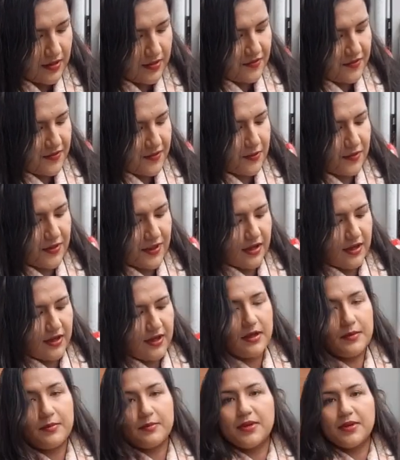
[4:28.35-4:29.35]
Fill that
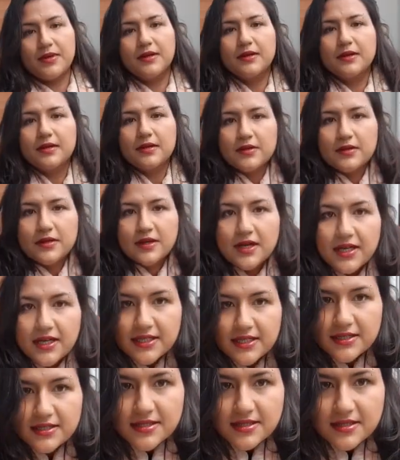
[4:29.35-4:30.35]
up. Look,
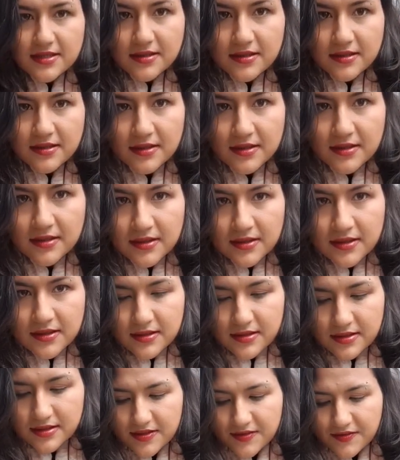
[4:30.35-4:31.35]
guys,
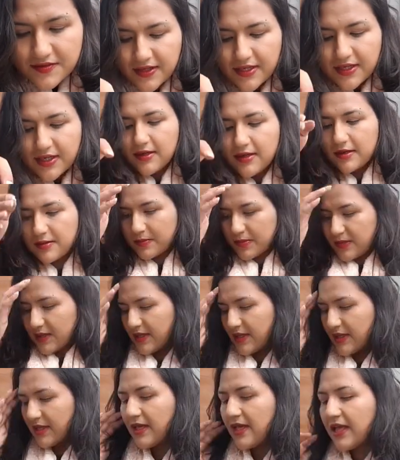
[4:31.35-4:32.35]
filling up.
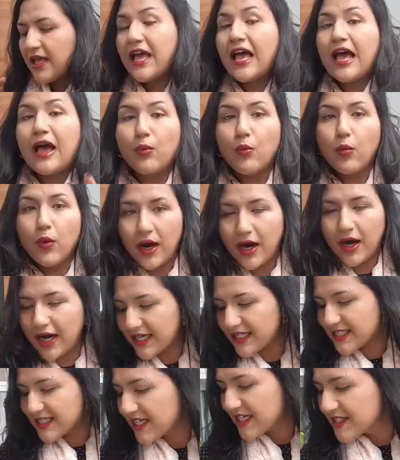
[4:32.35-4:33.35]
And what
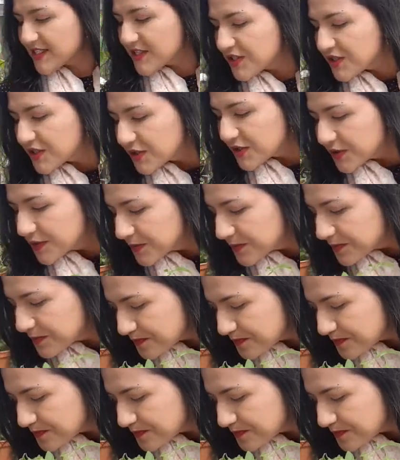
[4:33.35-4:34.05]
I tend to do is